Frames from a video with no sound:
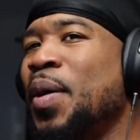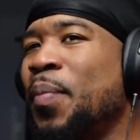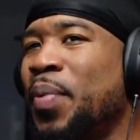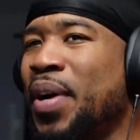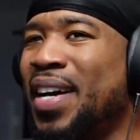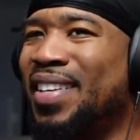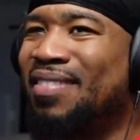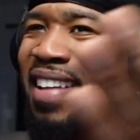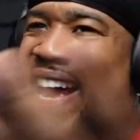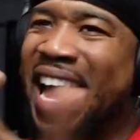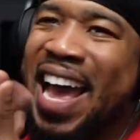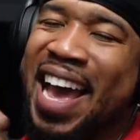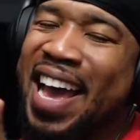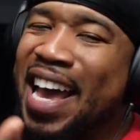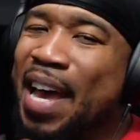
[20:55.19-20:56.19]
But
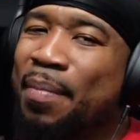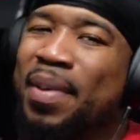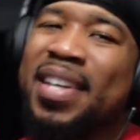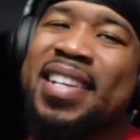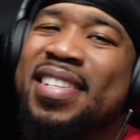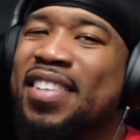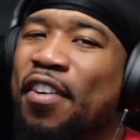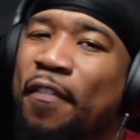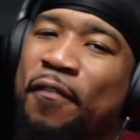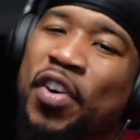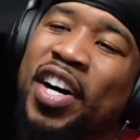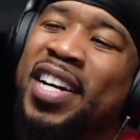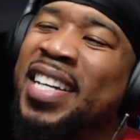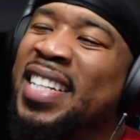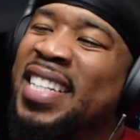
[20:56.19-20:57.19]
Ab is a
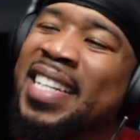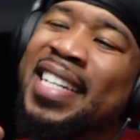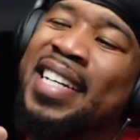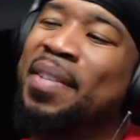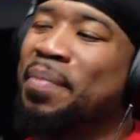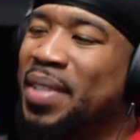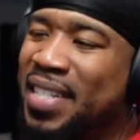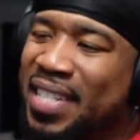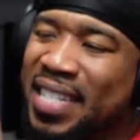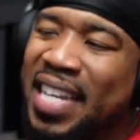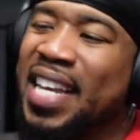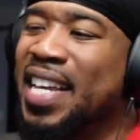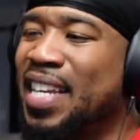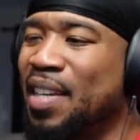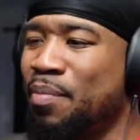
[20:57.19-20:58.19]
fucking
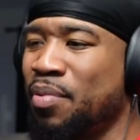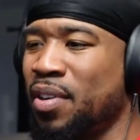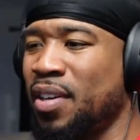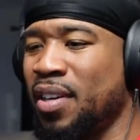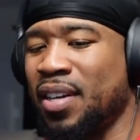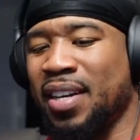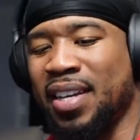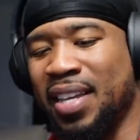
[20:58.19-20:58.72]
MC, bro.